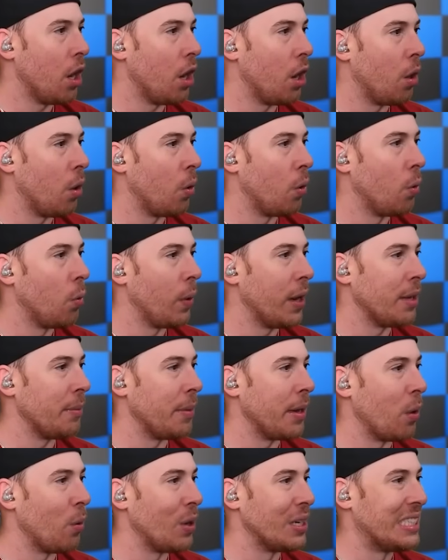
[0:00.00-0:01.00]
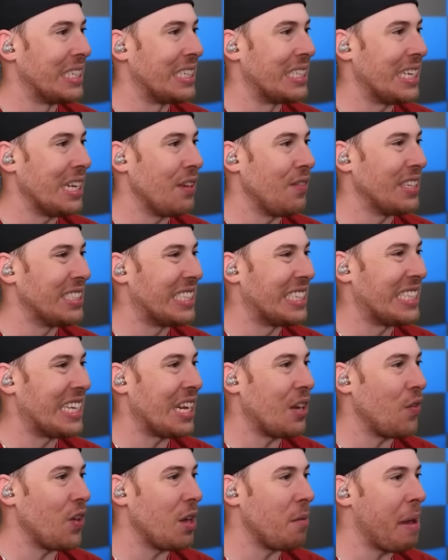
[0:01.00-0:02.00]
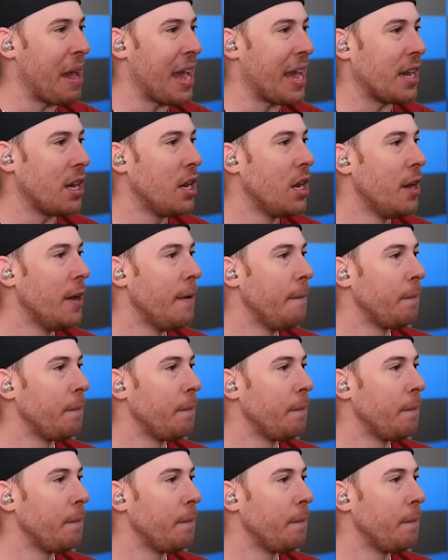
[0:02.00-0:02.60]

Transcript: Uh-oh, wait a minute. What is this TV? Is this TV, man?